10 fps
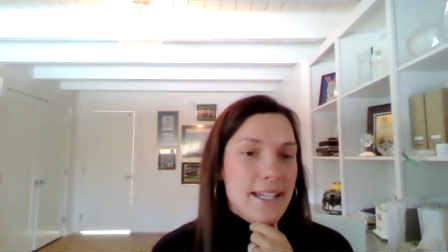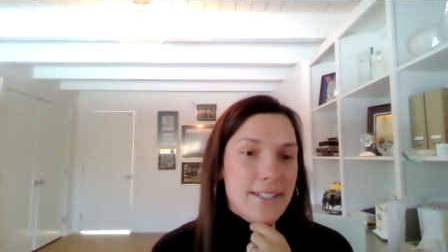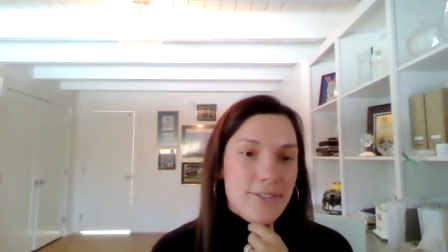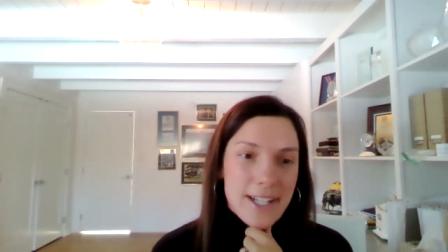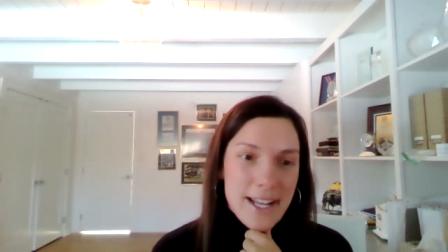
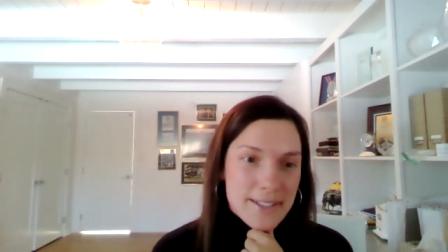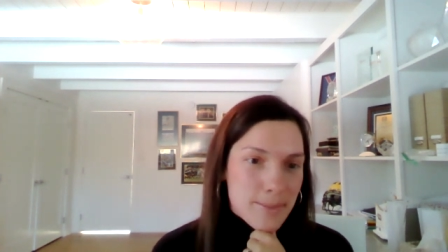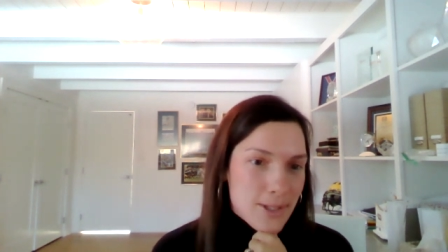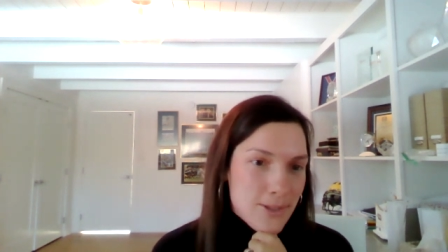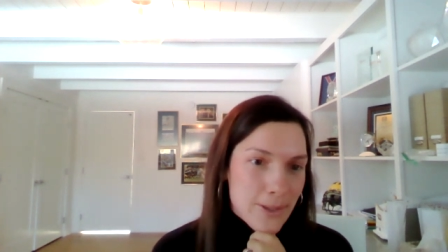different
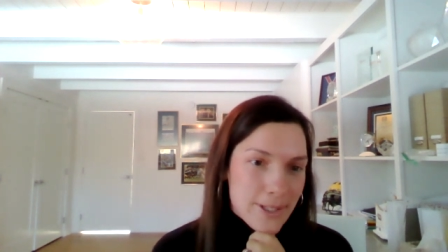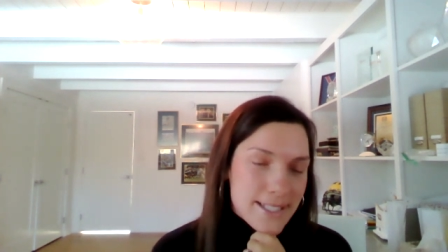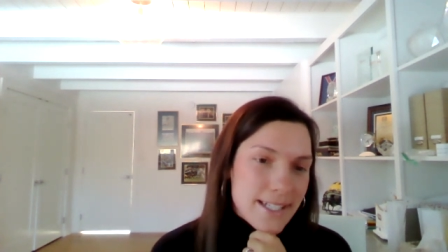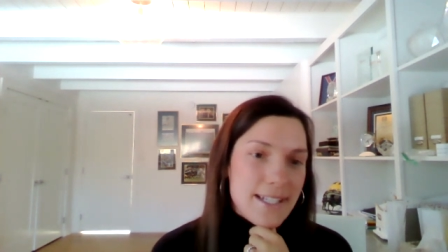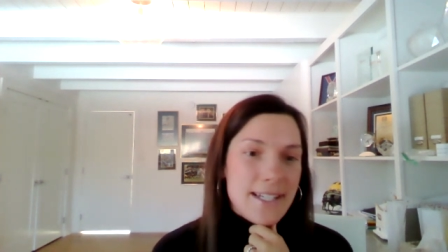concepts in New York
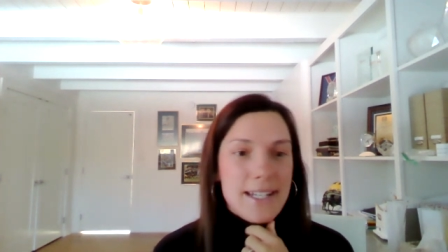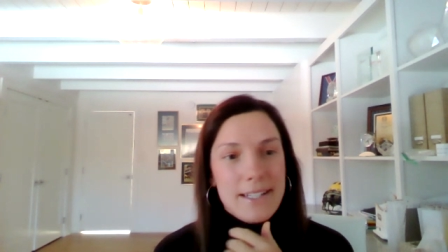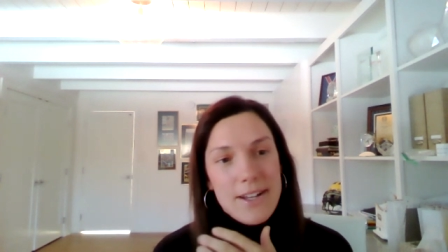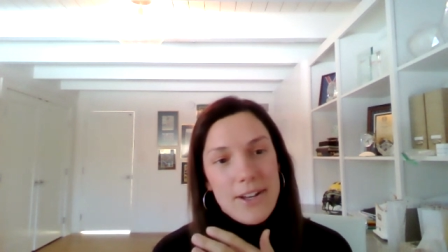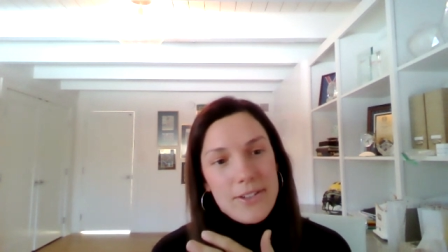City
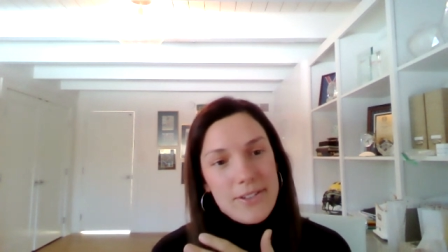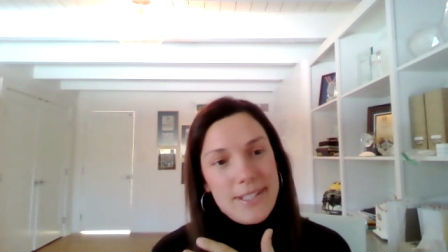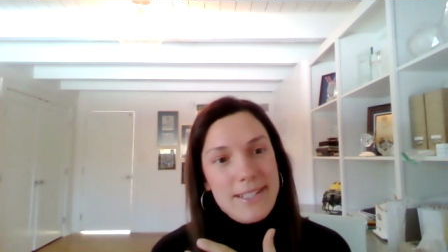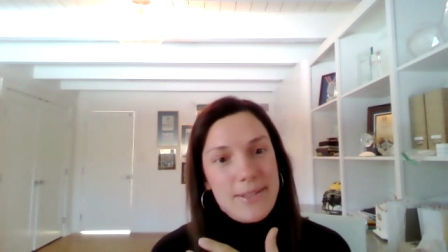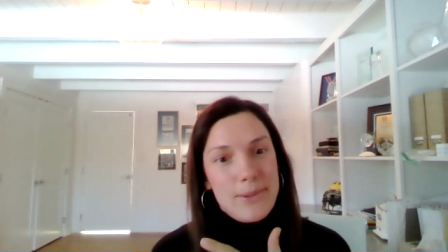and other
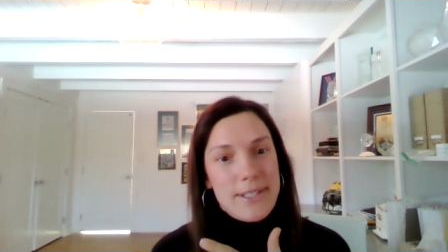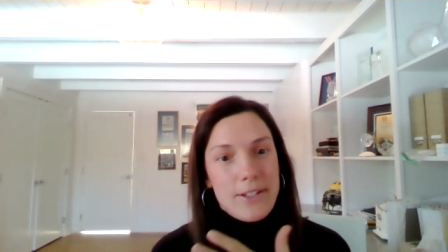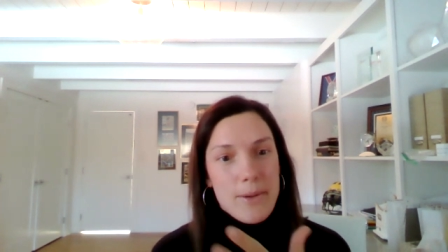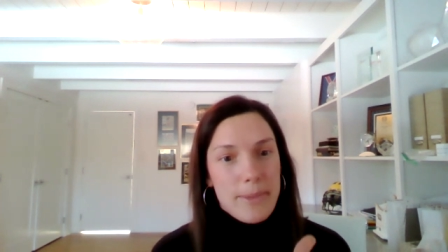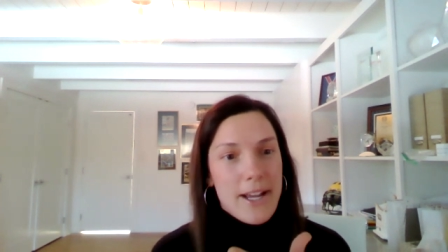cities where he's
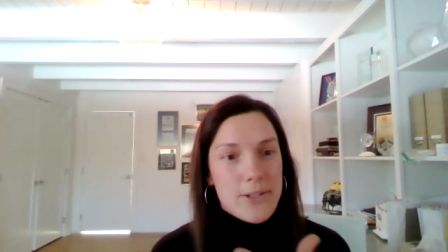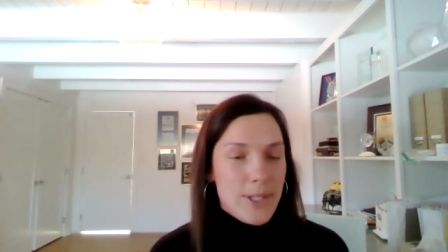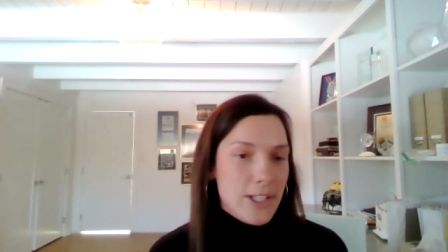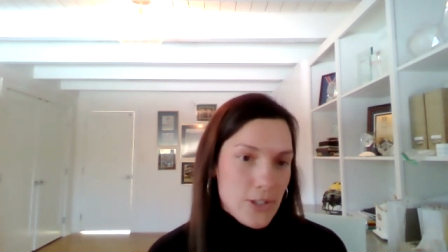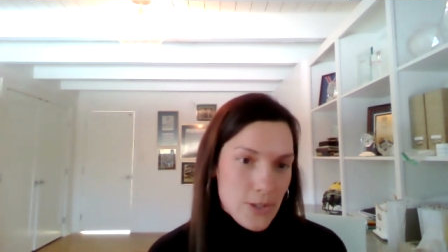like, oh my gosh, we
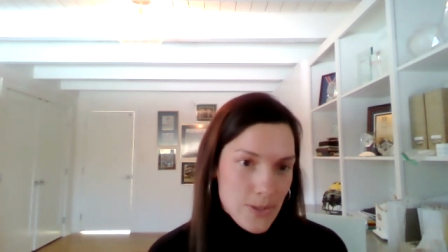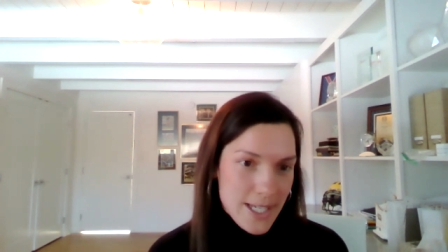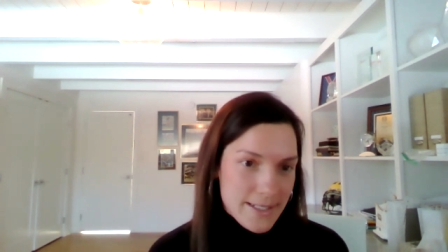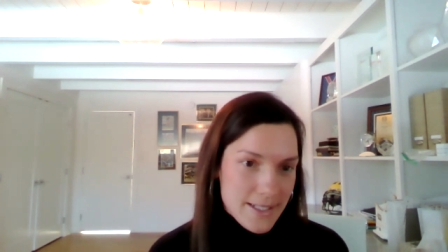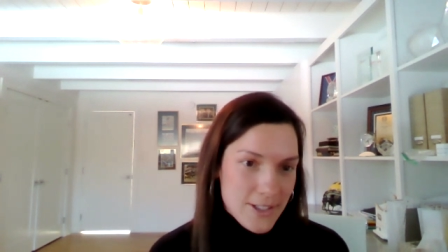can do this.